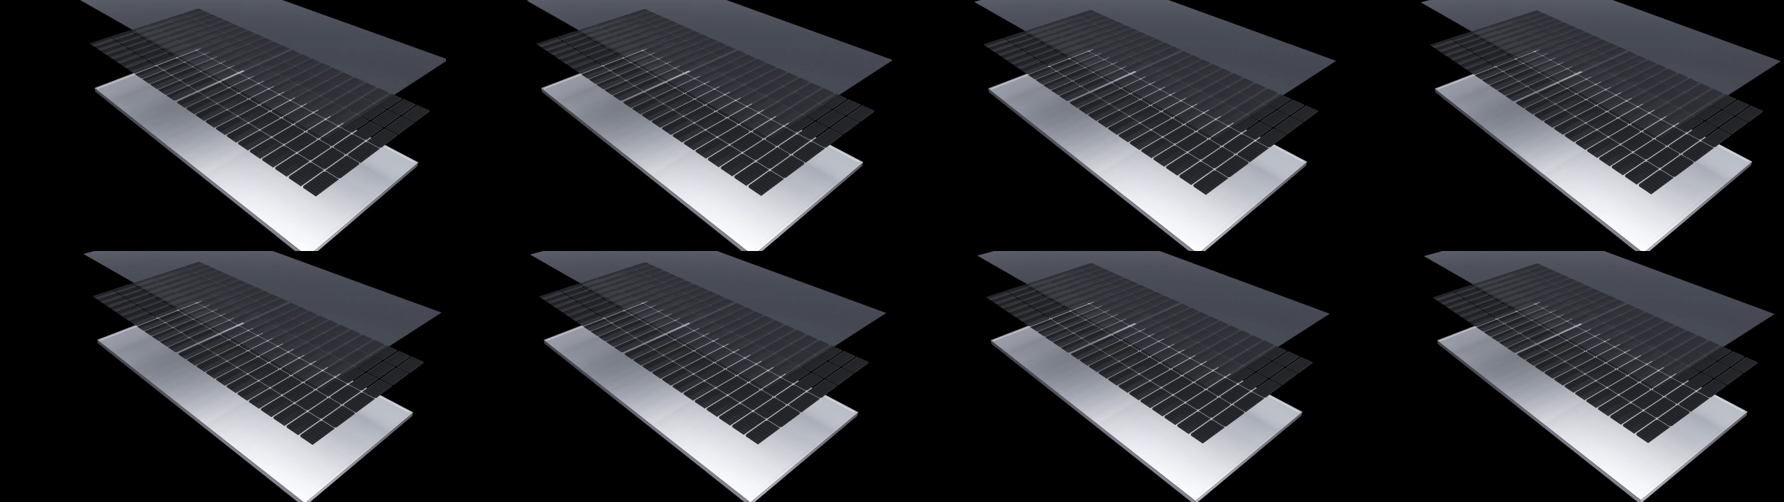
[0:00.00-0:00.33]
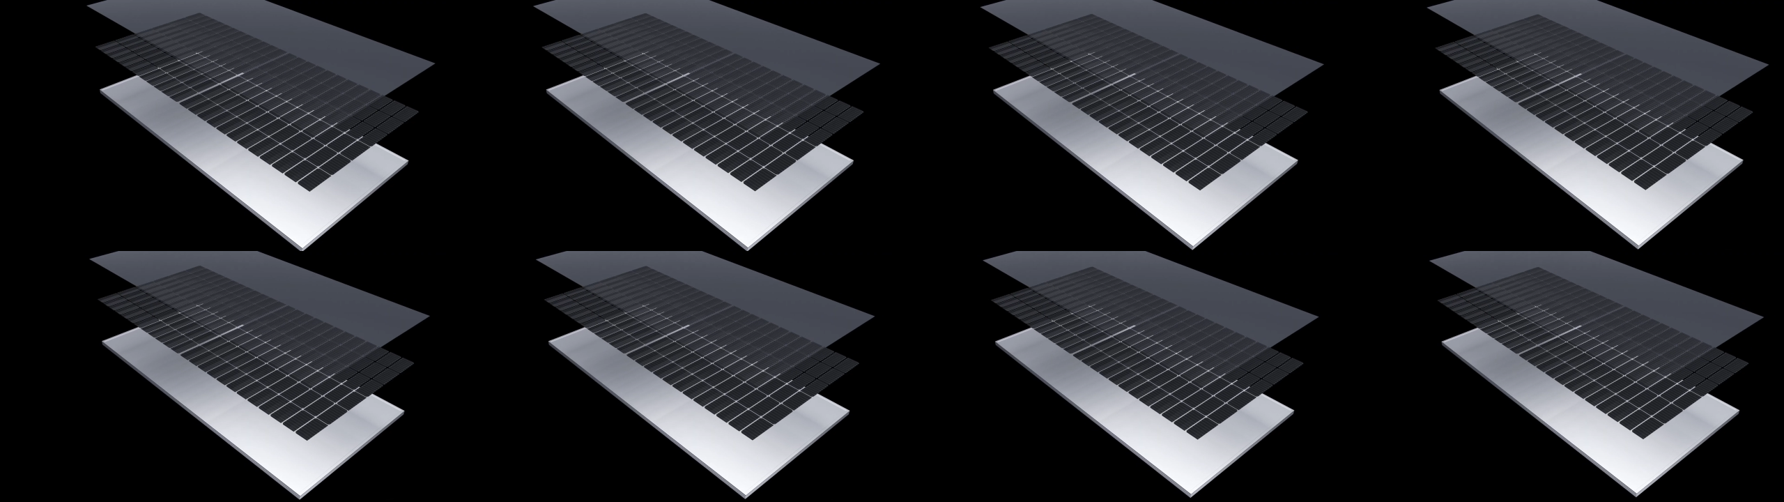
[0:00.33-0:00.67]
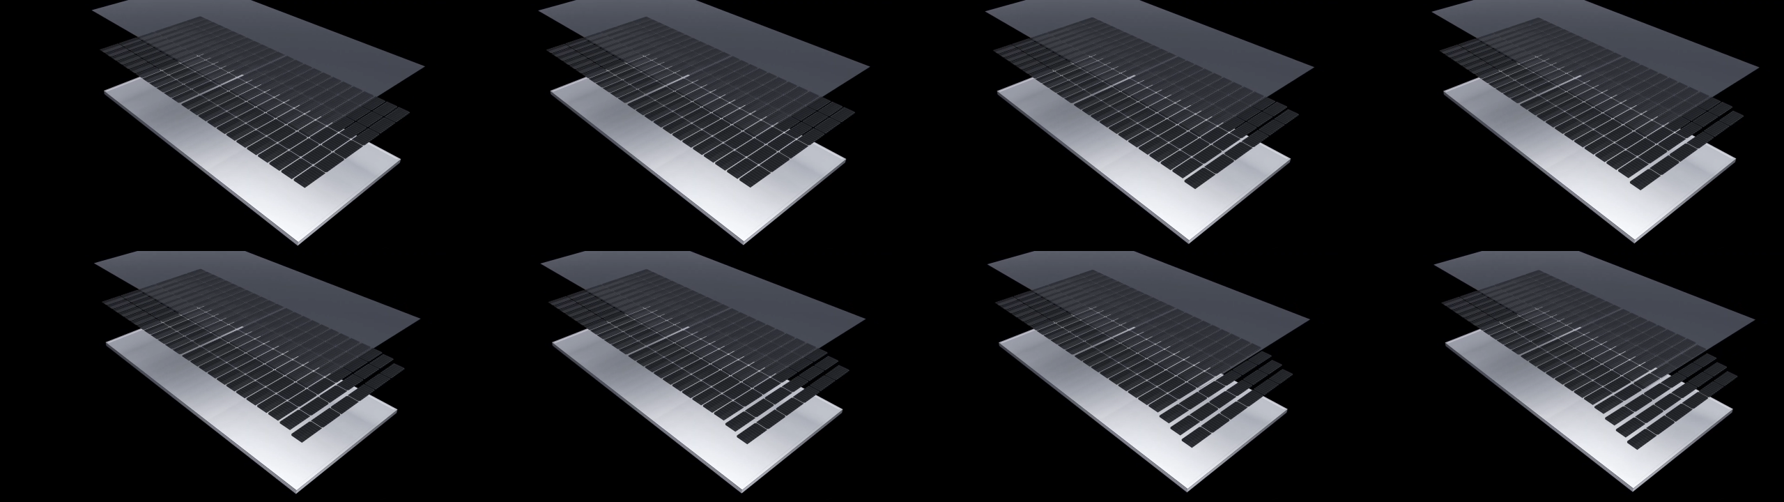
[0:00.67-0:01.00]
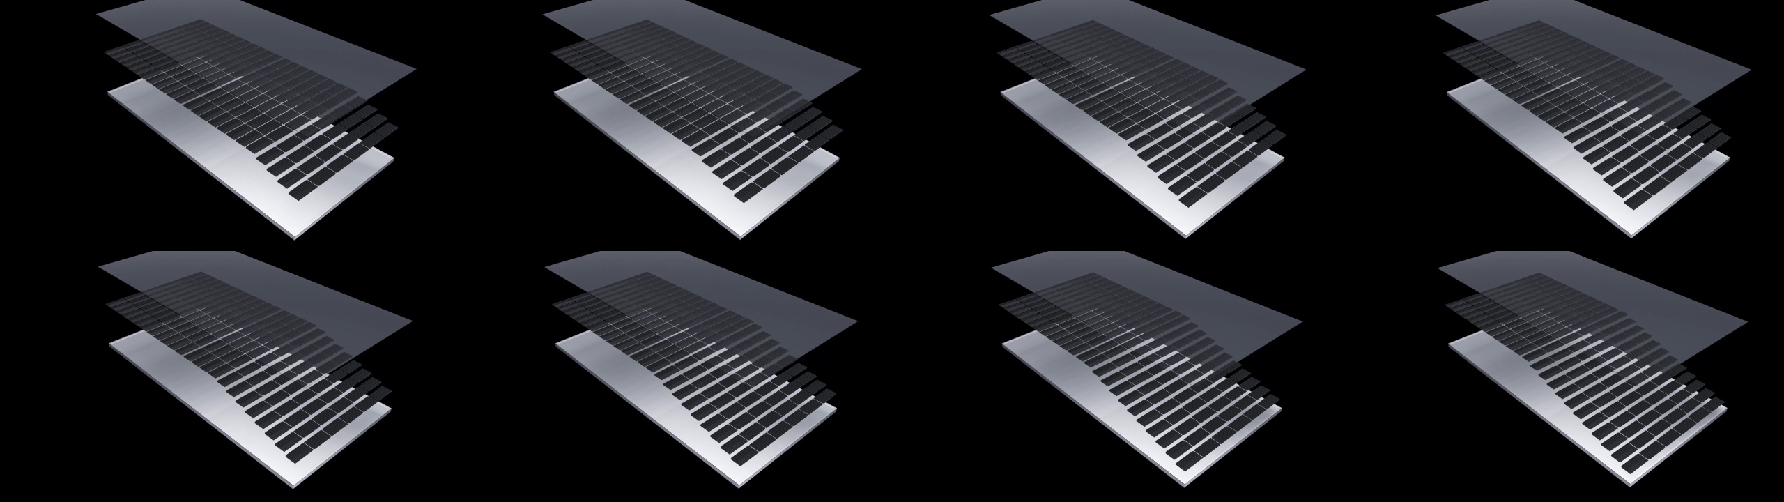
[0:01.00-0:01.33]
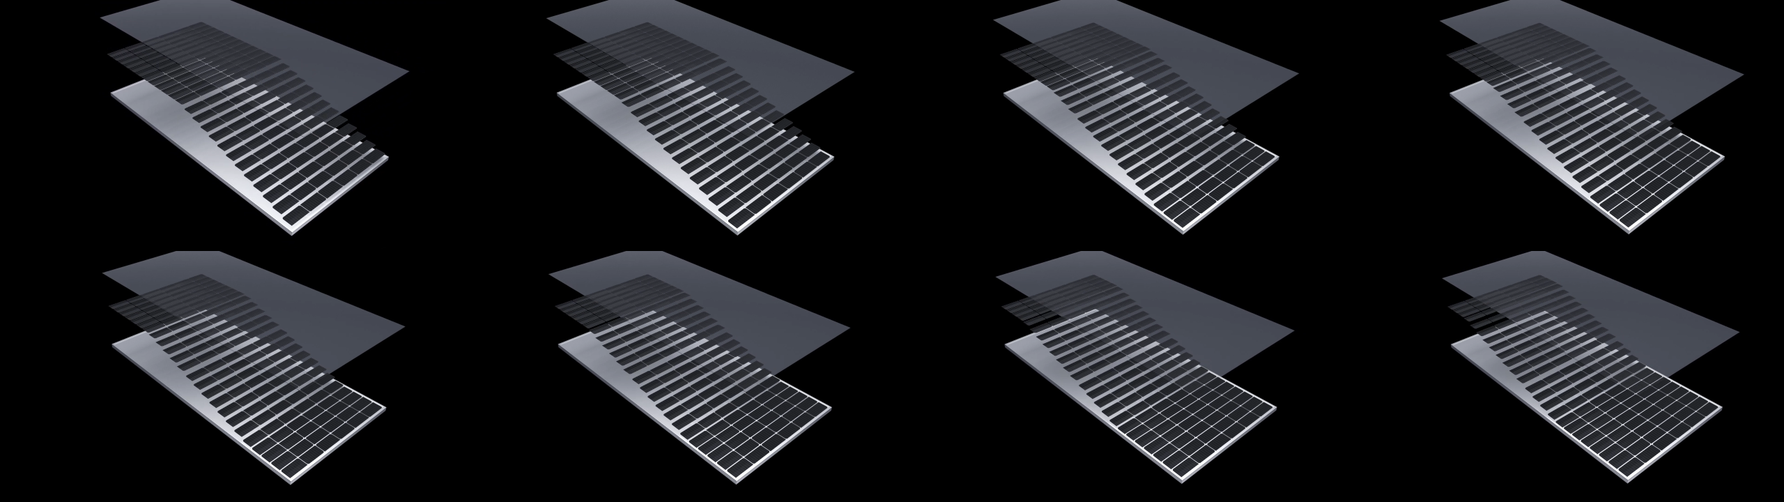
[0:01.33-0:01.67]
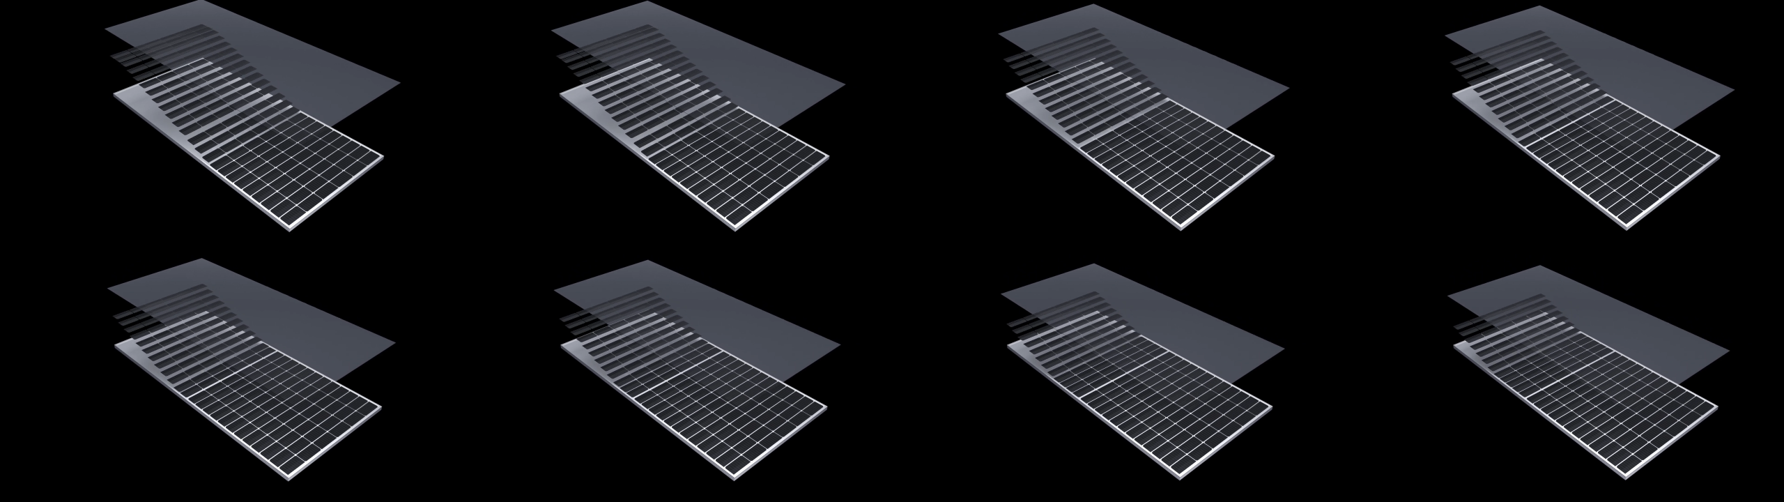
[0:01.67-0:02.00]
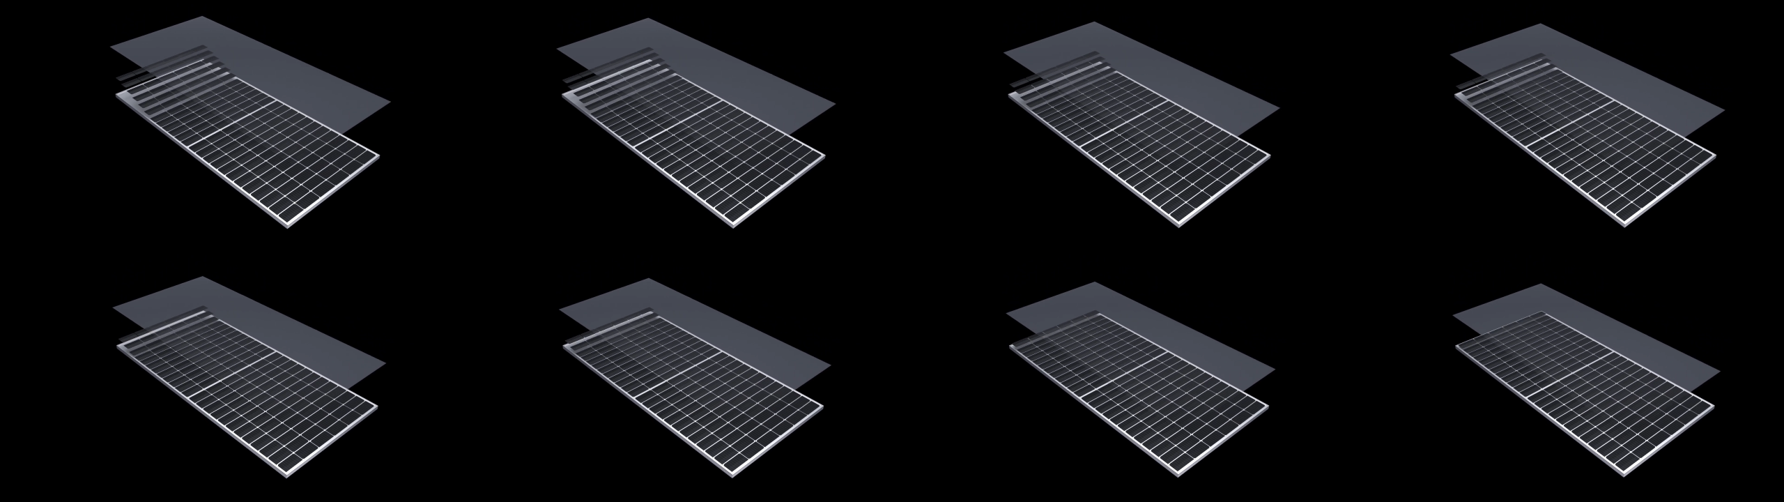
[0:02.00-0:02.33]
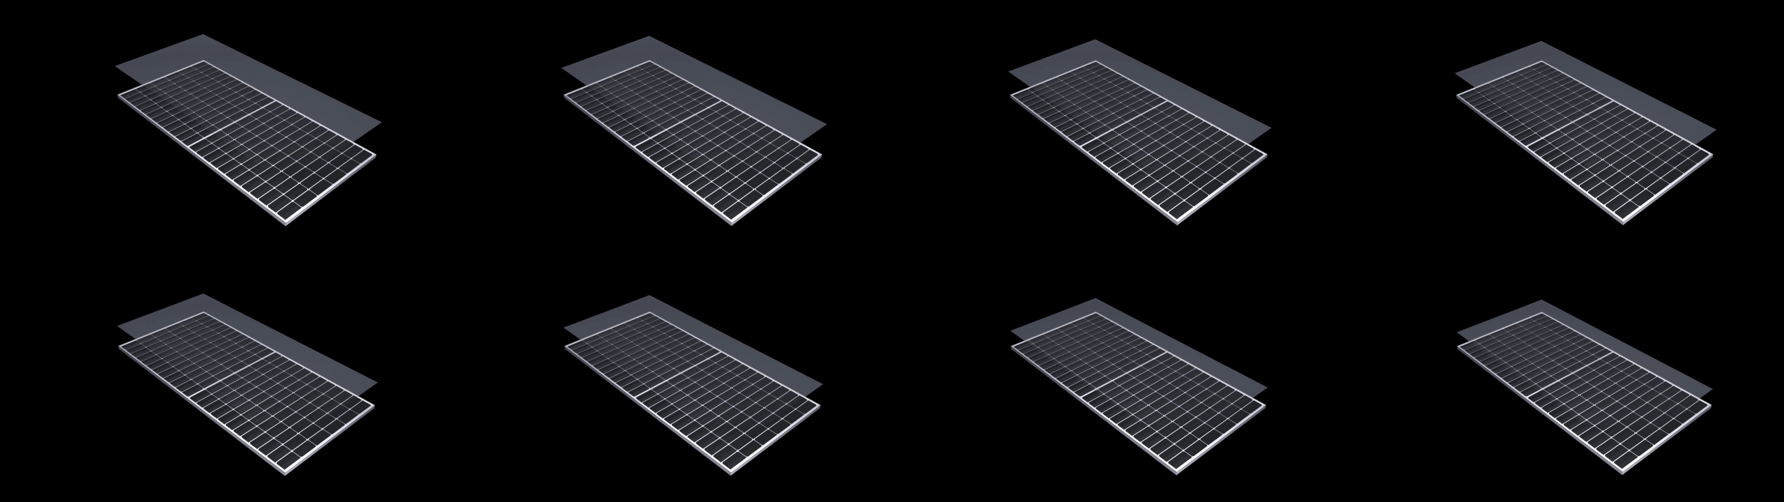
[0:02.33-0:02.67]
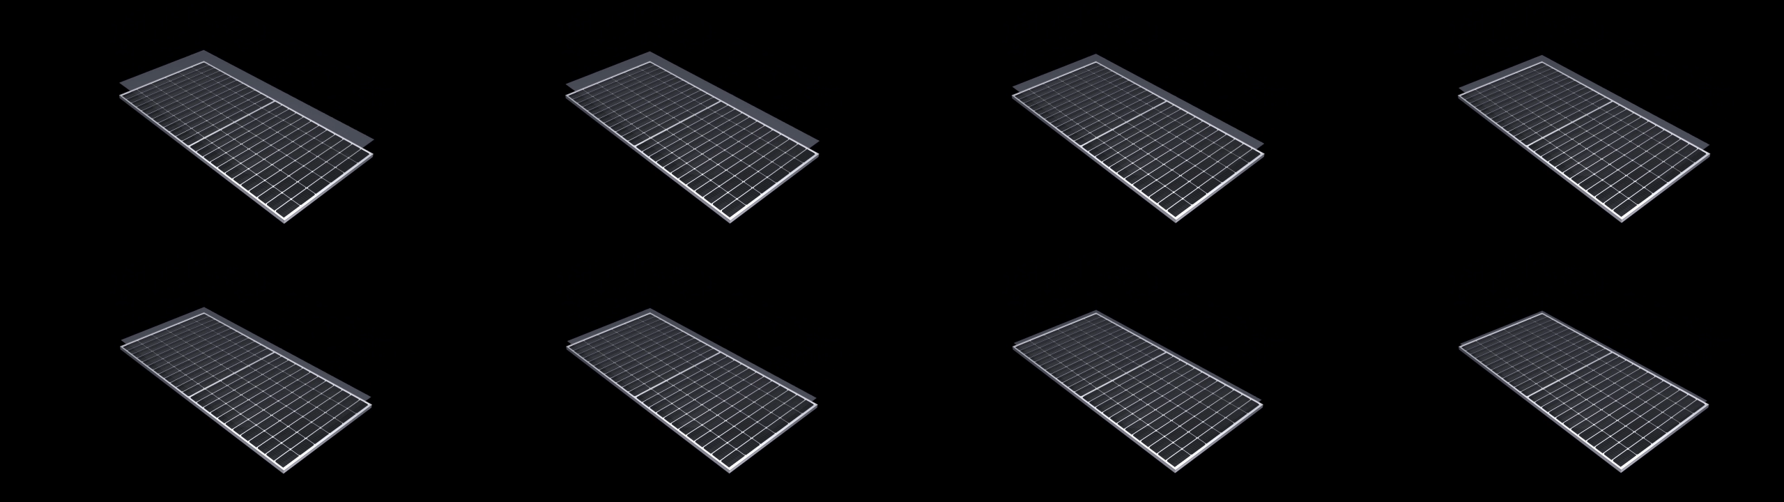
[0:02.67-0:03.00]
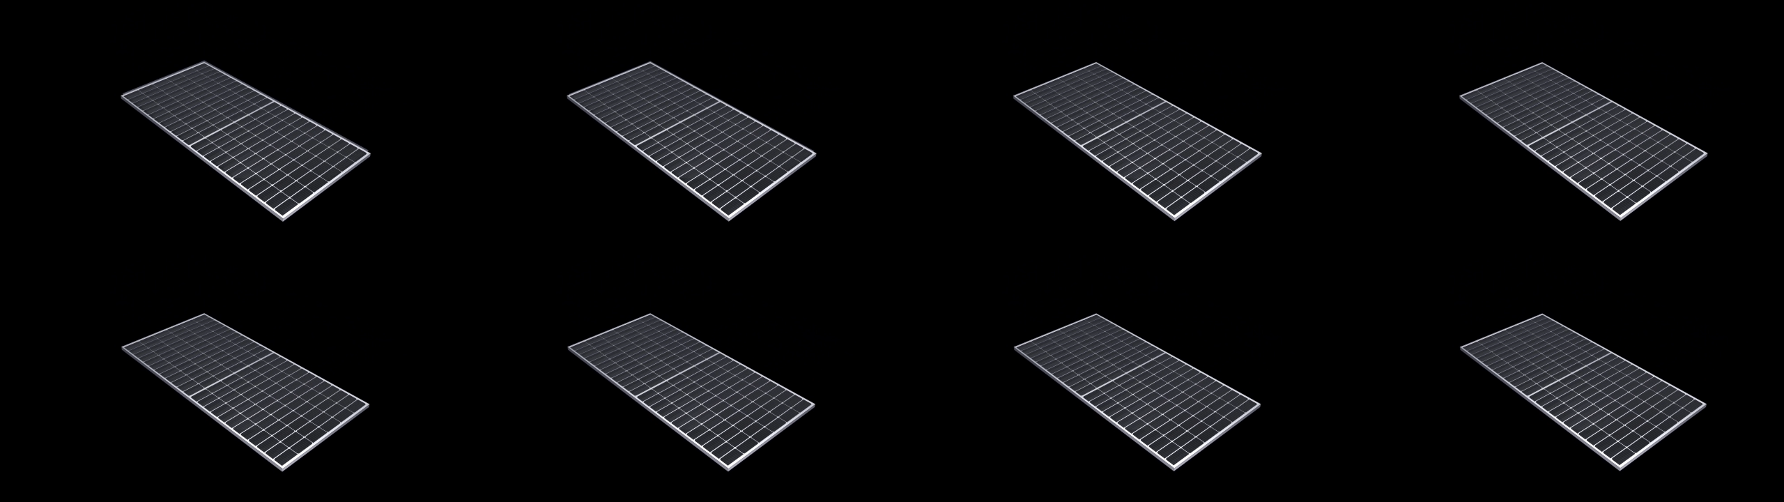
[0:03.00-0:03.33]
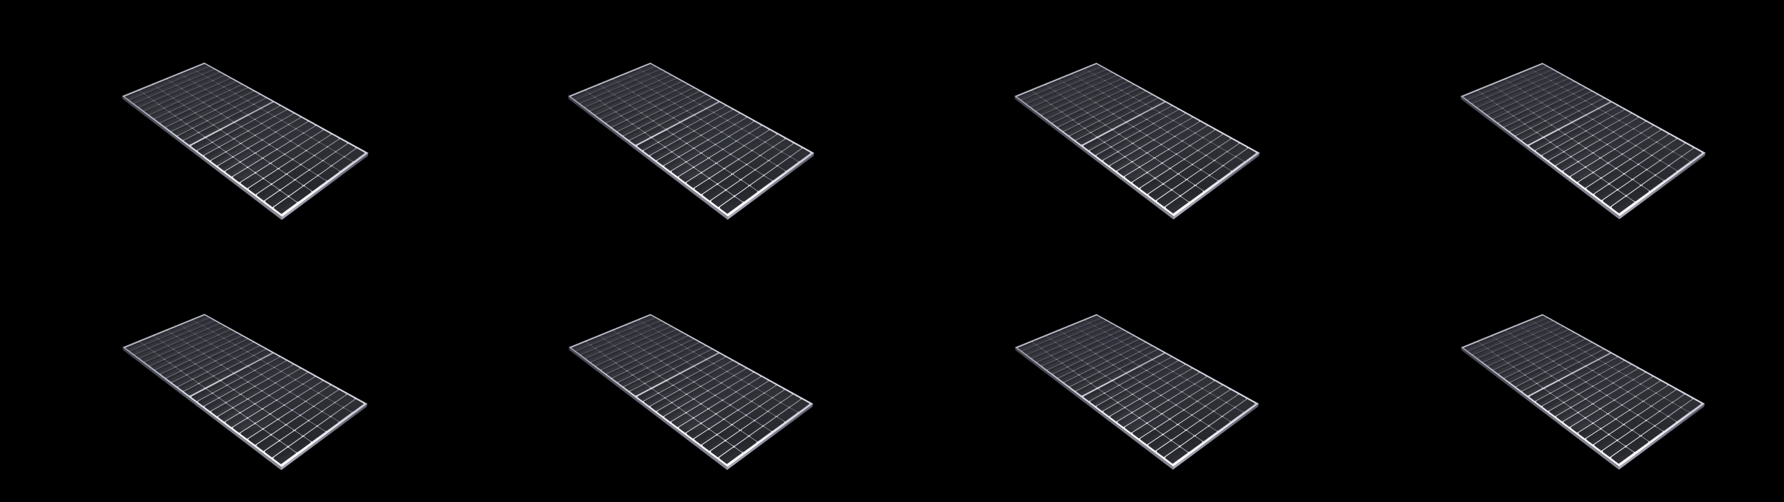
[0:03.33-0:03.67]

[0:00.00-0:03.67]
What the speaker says: (no speaker visible)